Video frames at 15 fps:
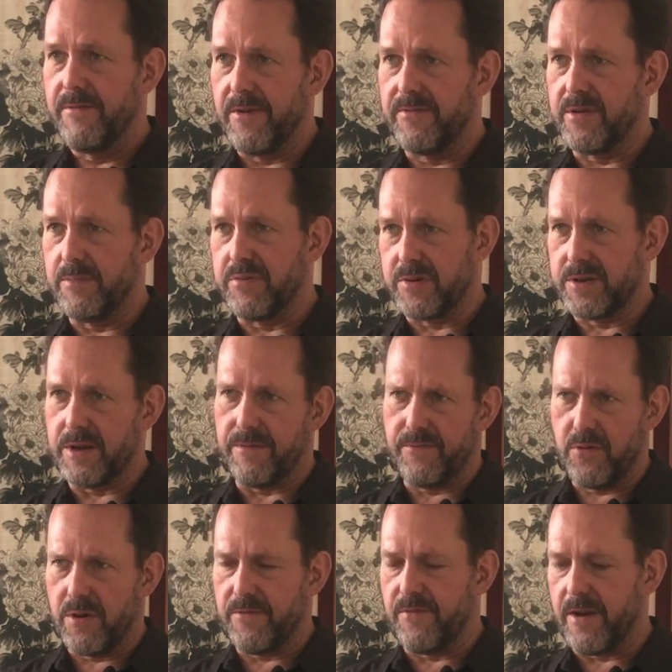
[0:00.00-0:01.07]

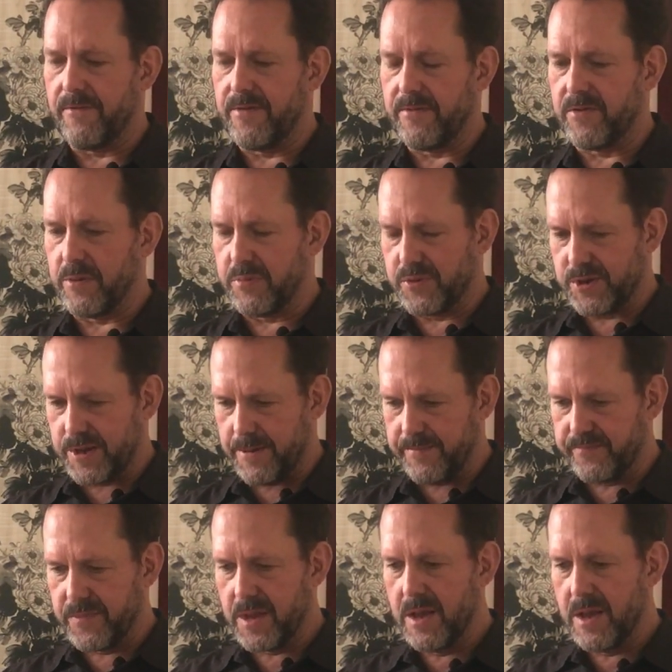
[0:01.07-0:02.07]
50%, 45-50%.